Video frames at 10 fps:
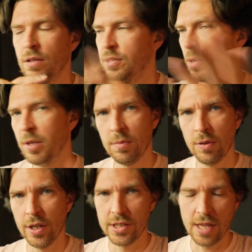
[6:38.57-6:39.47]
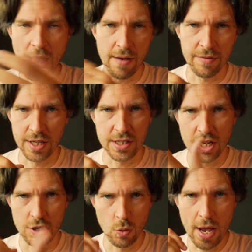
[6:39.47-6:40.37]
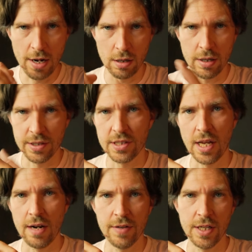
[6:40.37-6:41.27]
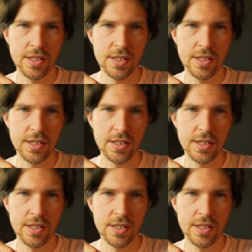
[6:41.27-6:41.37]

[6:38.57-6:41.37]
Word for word: Some inputs have an attenuator instead of an